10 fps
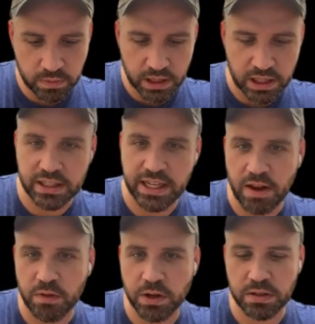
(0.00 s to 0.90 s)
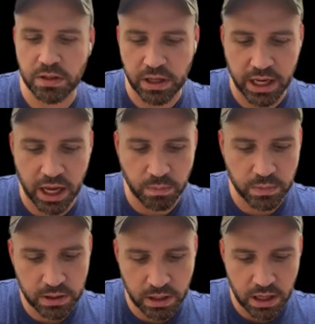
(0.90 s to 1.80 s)
This game versus other
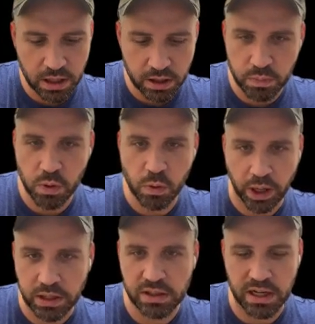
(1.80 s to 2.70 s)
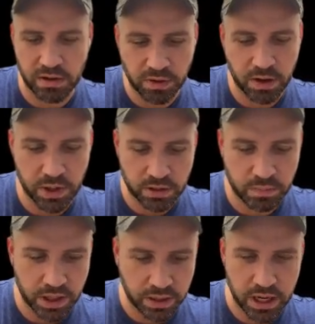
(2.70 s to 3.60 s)
games, the pull rates are definitely much
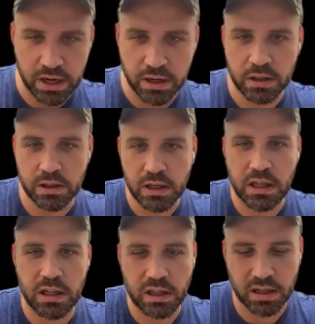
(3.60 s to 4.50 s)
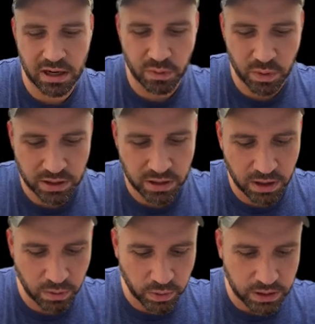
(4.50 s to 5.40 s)
better here than it was in
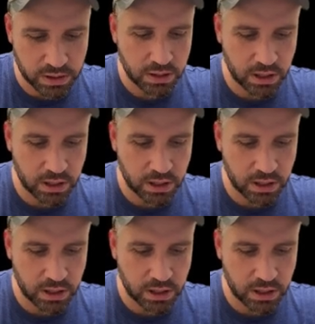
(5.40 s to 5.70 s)
other ones.